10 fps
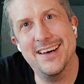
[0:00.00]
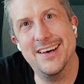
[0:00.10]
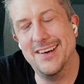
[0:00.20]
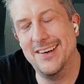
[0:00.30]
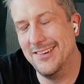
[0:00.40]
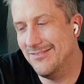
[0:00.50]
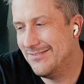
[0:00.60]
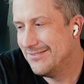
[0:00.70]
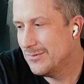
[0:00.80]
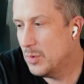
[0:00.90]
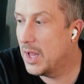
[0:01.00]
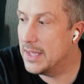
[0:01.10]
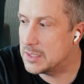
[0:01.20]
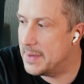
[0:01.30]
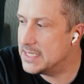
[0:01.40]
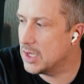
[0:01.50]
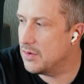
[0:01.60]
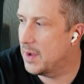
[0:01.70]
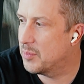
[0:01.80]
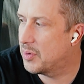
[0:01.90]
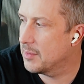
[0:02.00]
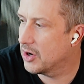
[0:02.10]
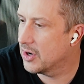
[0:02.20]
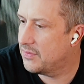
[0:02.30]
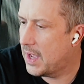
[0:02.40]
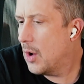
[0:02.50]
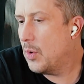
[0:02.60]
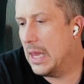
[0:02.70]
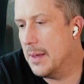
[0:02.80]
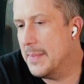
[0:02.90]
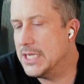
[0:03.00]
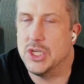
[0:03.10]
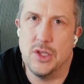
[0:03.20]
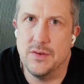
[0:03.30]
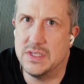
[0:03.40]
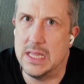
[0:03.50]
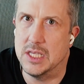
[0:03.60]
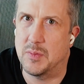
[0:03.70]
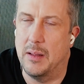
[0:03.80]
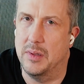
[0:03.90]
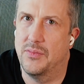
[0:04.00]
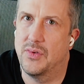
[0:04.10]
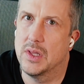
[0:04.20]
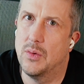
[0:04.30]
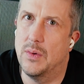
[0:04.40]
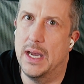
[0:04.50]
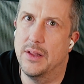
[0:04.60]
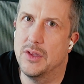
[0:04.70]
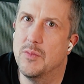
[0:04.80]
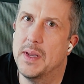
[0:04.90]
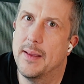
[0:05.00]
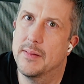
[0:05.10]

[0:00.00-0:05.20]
Well, it's amazing you found product market fit. Oh, well, I imagine you've seen this problem for a little while and you've been